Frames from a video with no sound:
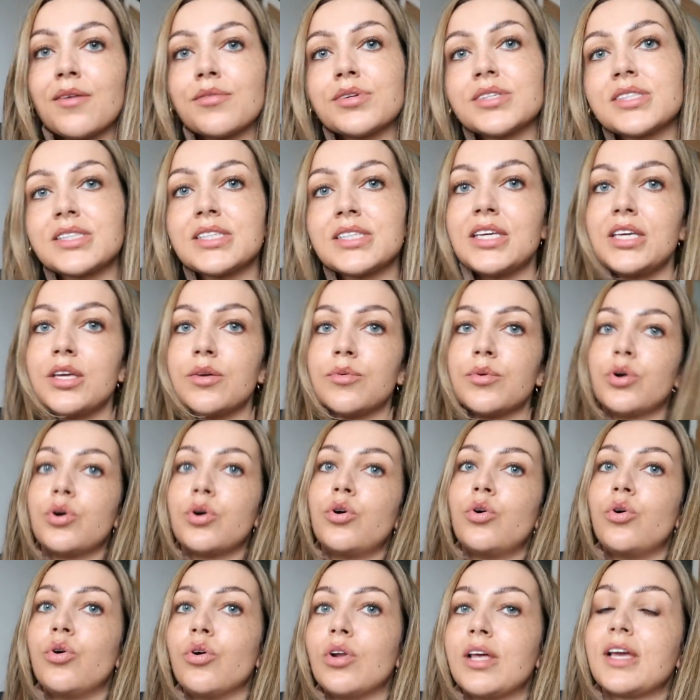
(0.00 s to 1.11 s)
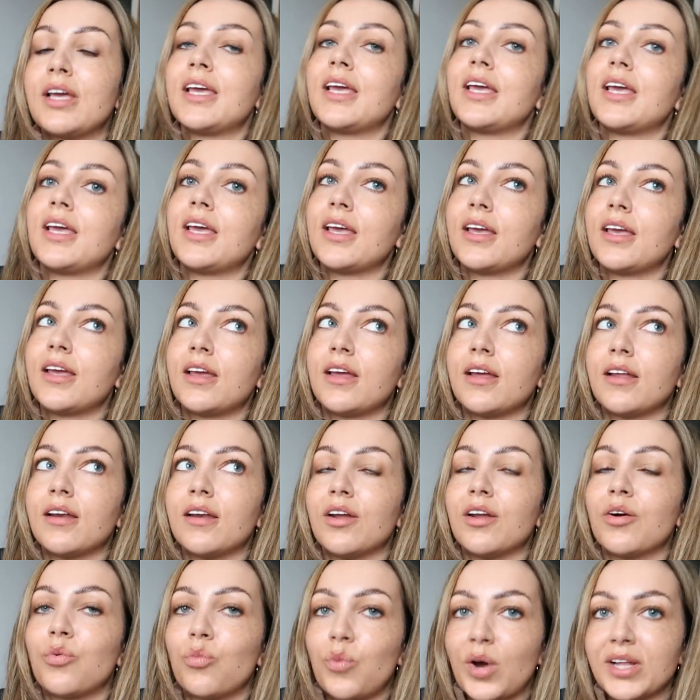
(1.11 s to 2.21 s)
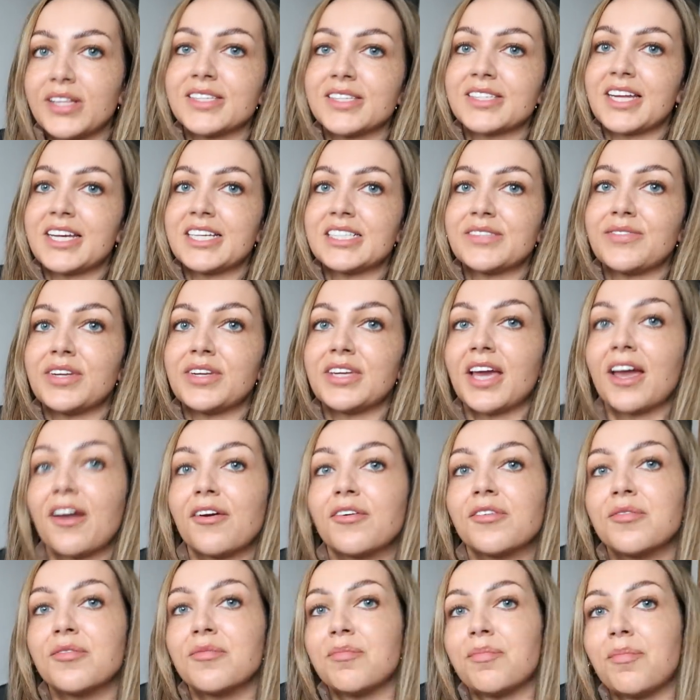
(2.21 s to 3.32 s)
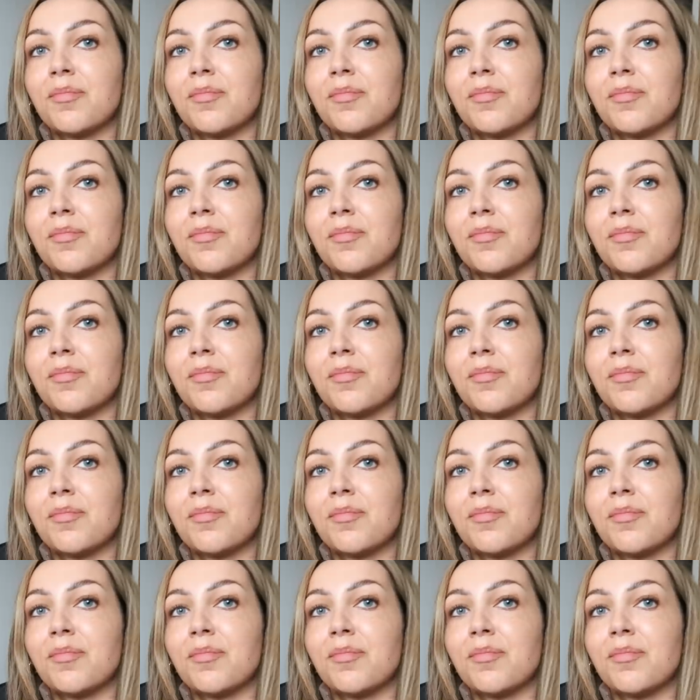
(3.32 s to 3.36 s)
I will see you all in Wednesday's video.